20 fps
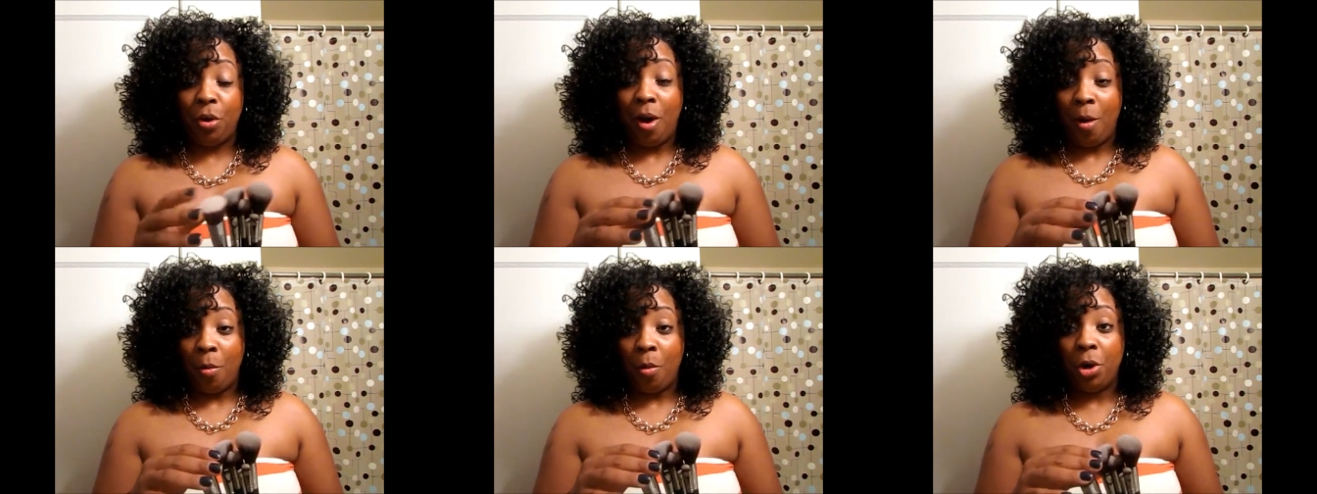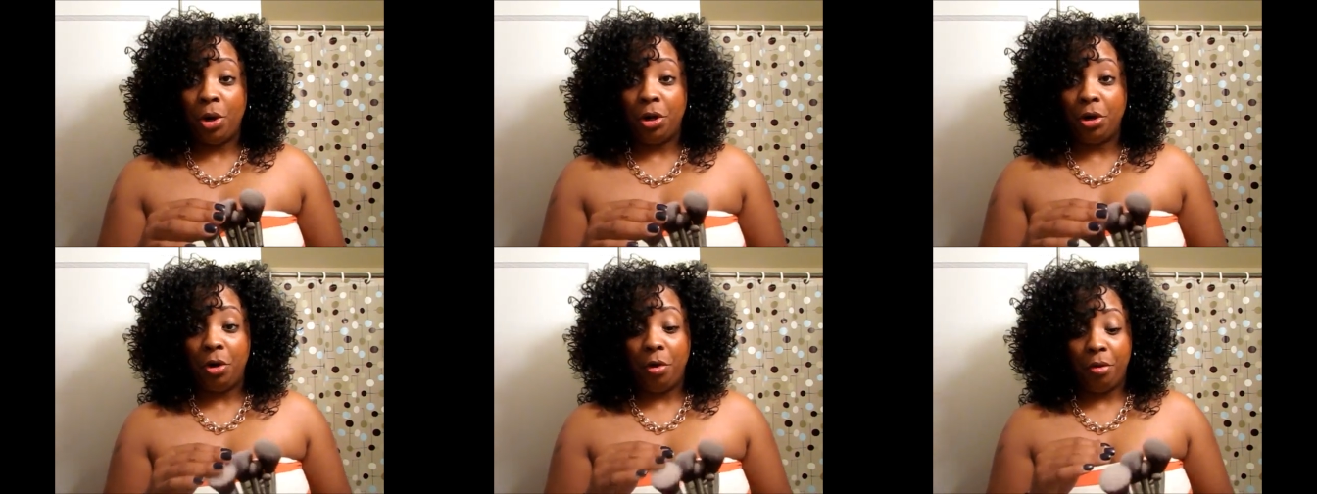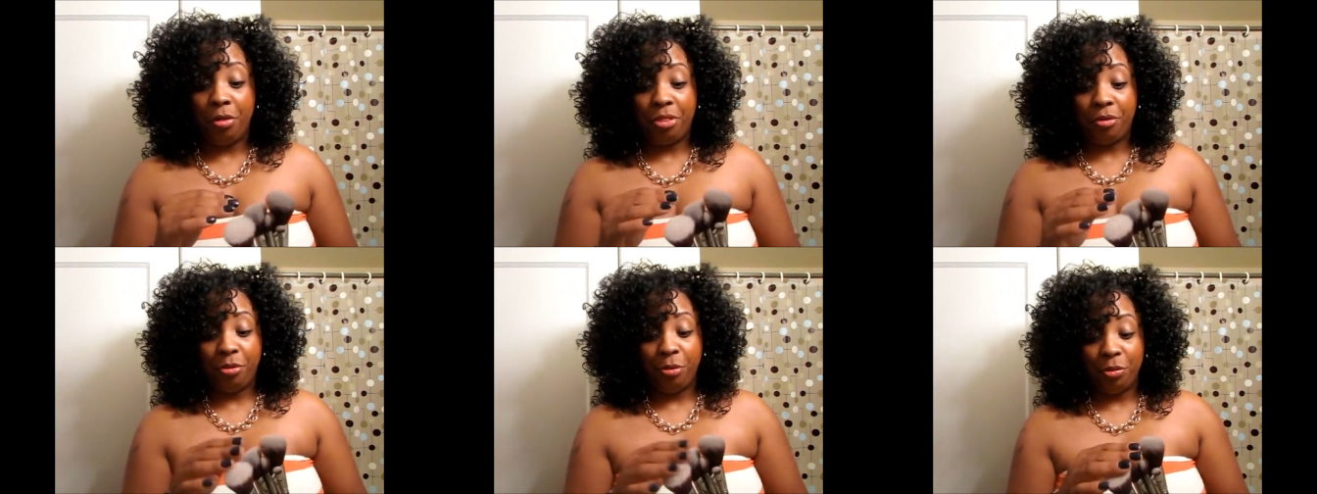I'm going to go
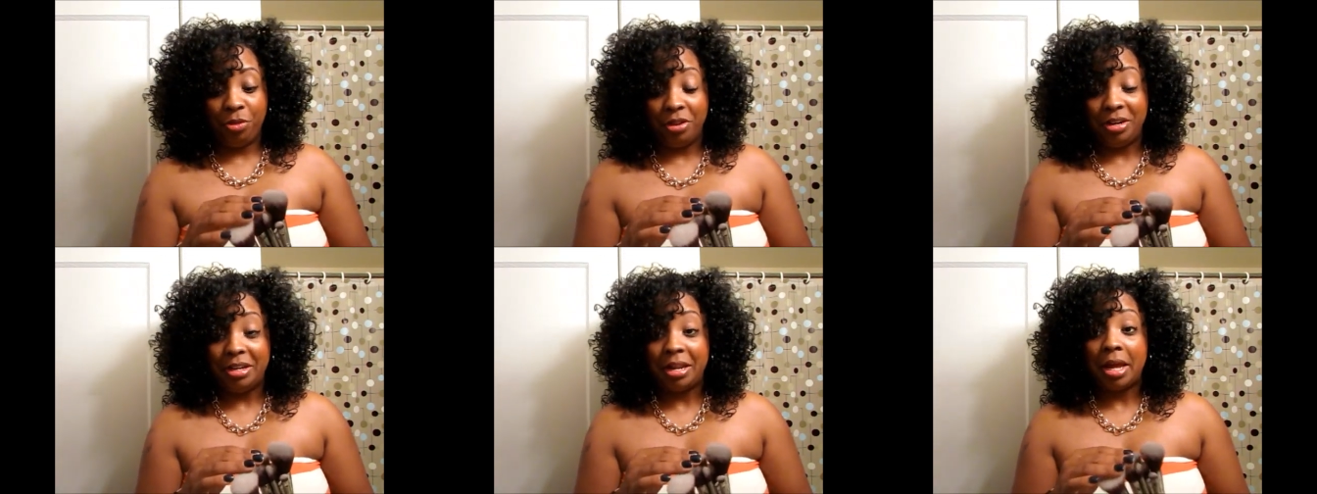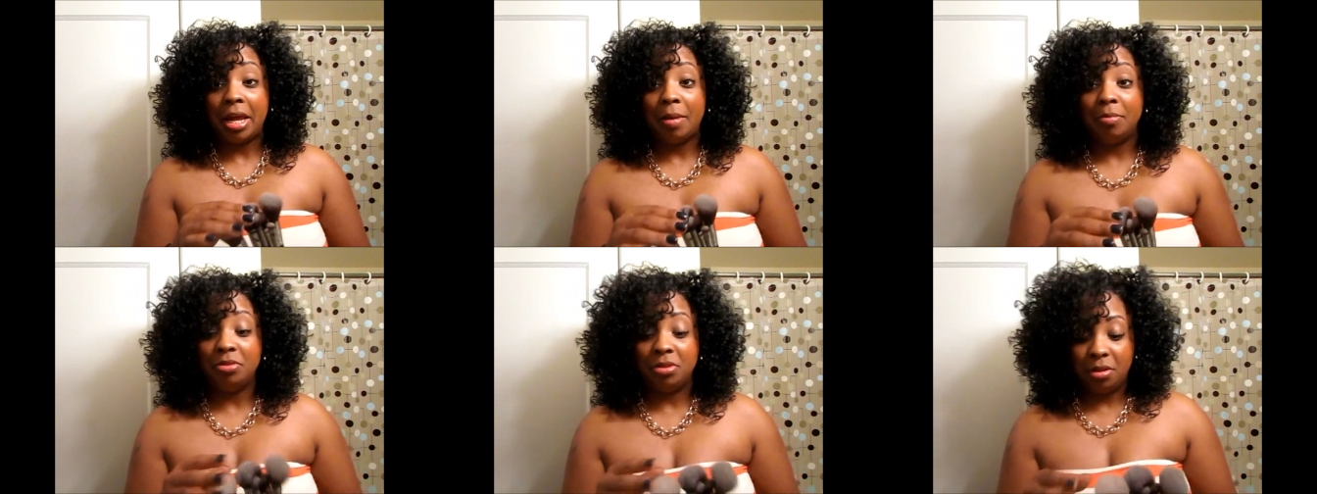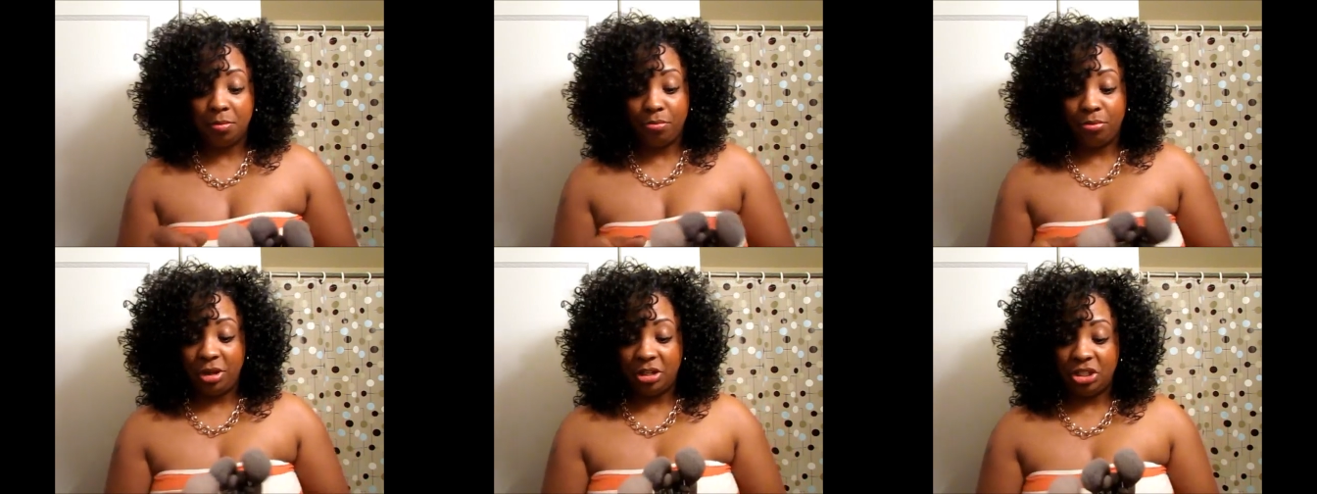through the names of
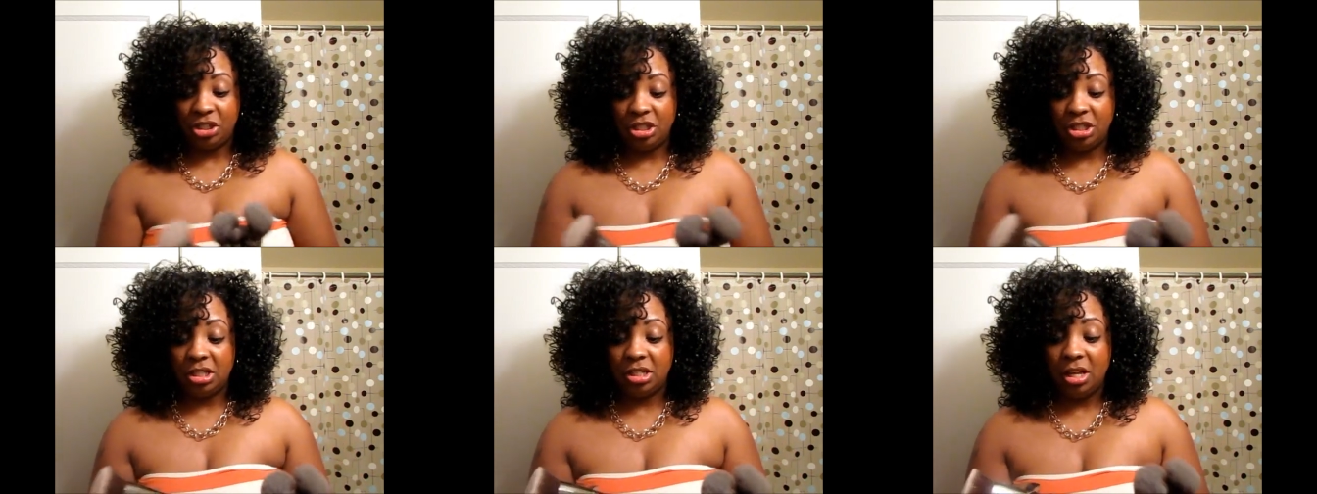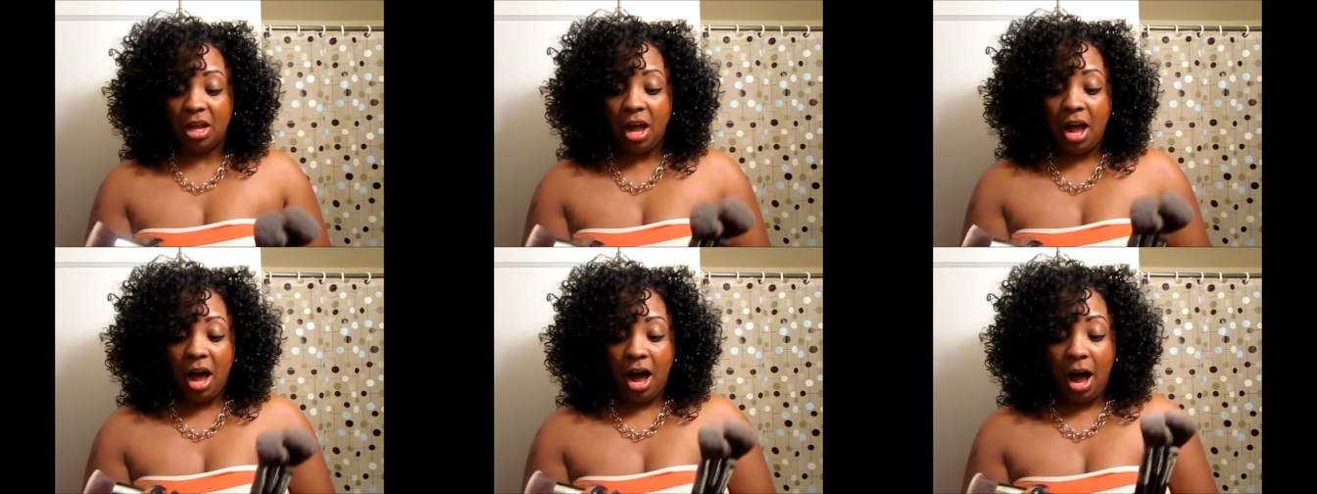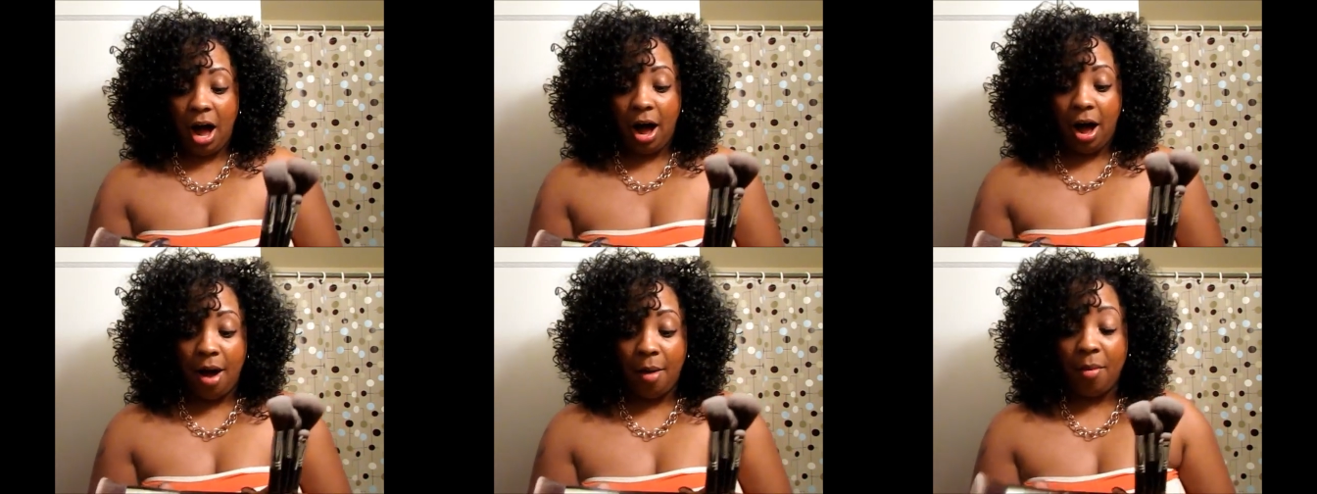the brushes
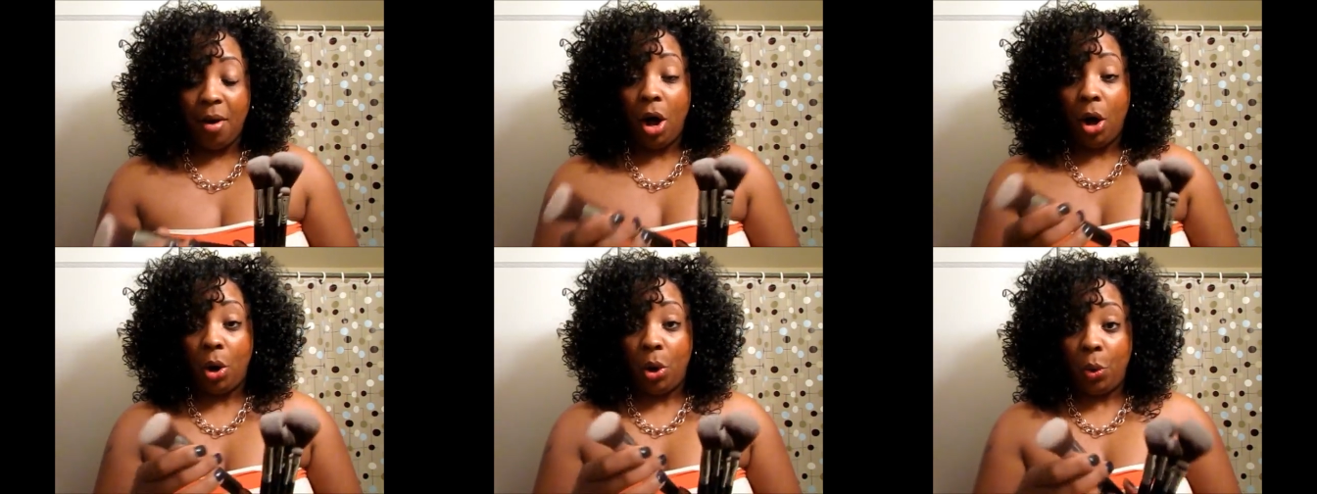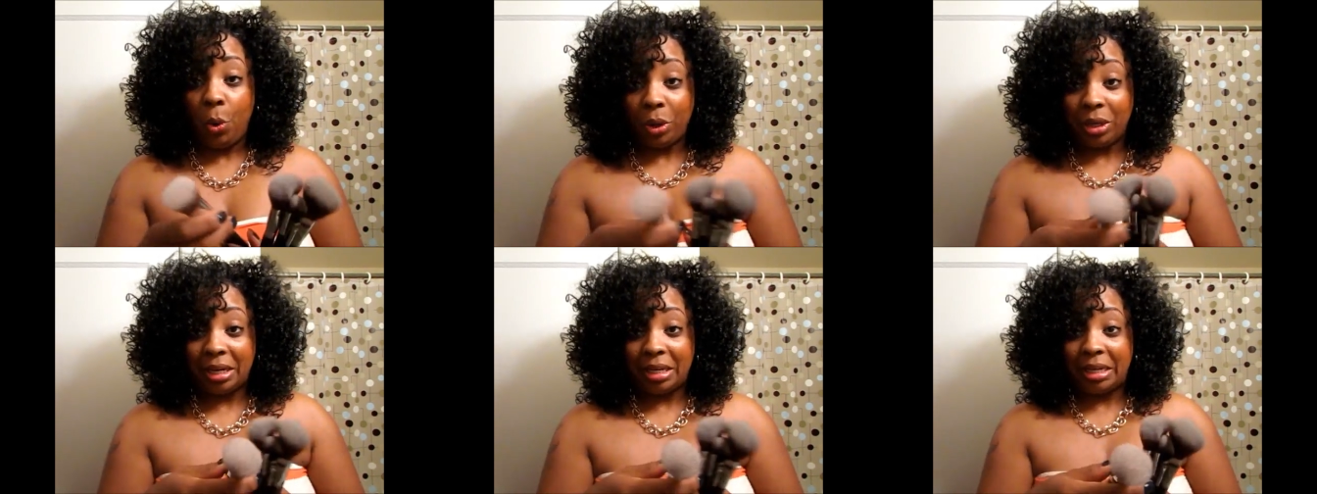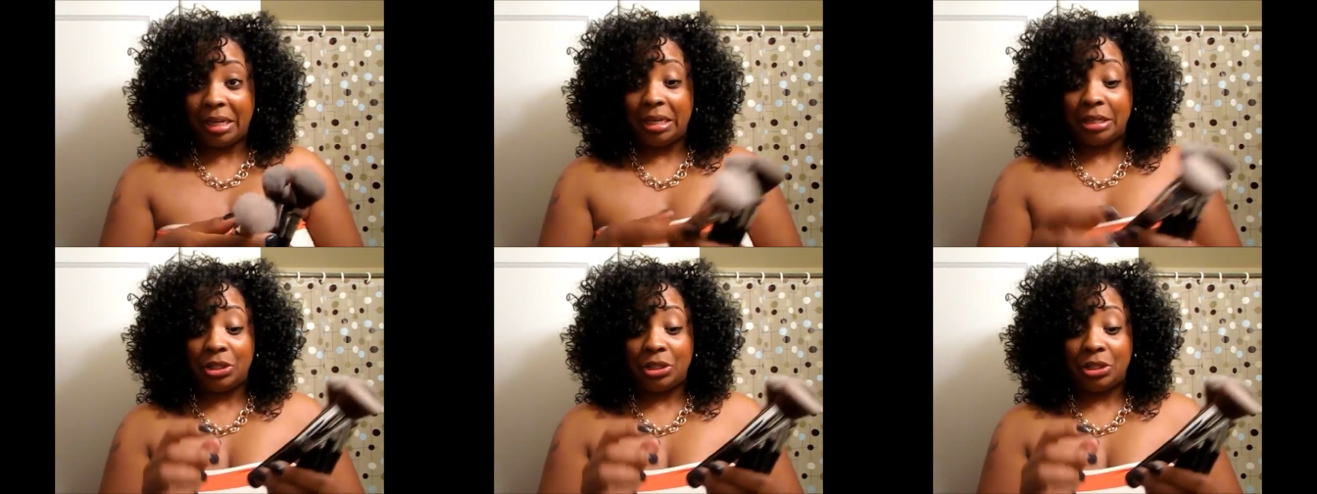according